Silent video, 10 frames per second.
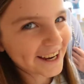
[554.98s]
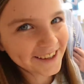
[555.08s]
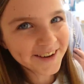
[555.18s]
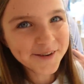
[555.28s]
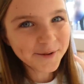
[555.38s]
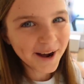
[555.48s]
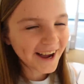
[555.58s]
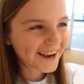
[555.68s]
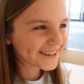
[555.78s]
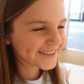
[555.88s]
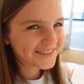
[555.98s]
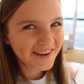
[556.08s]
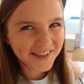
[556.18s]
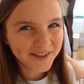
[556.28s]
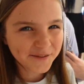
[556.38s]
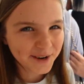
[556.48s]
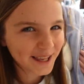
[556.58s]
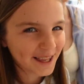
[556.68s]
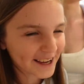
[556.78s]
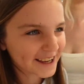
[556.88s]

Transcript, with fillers: I don't know why, I just find them really like